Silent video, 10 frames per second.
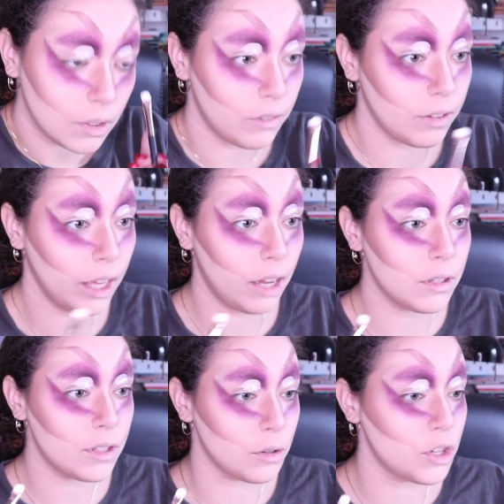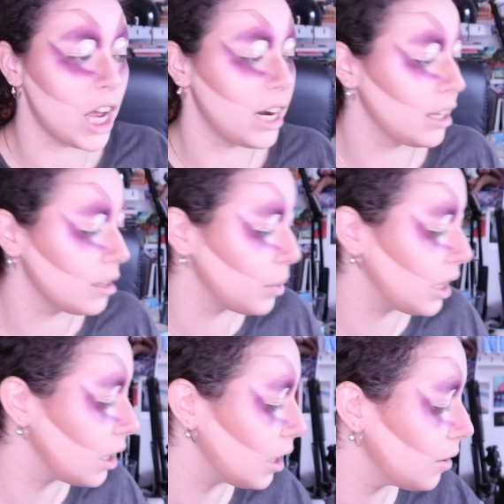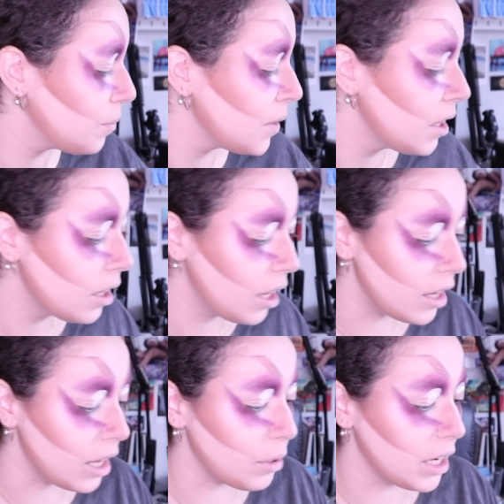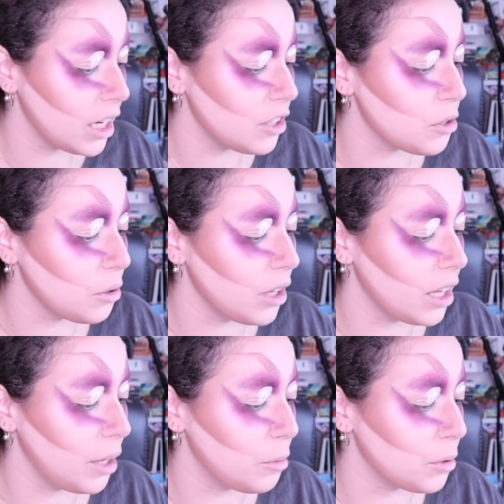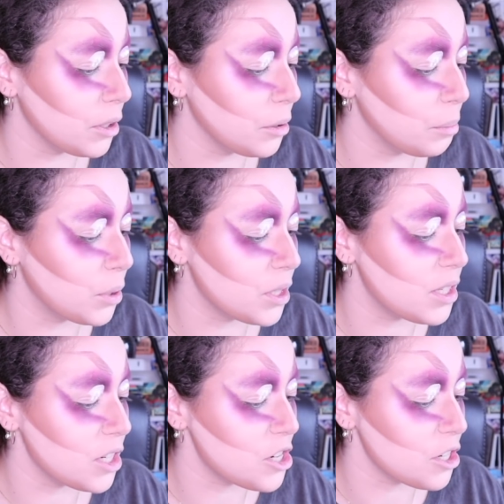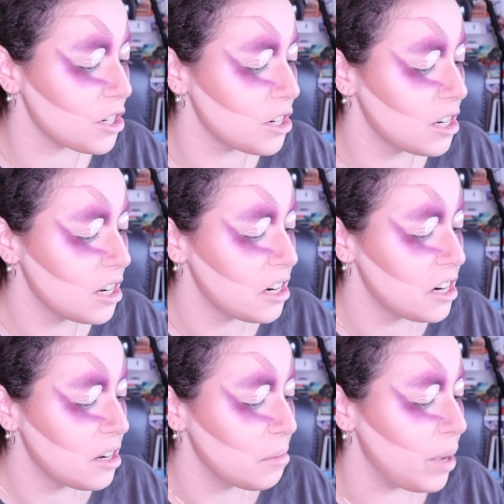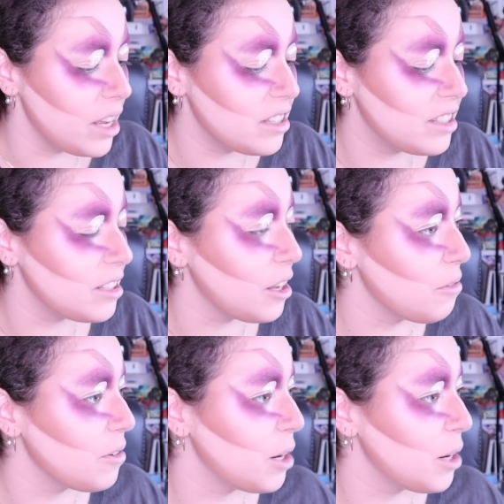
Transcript: I feel like I was so chatty at the beginning. And now we're getting to all the like real precision based stuff.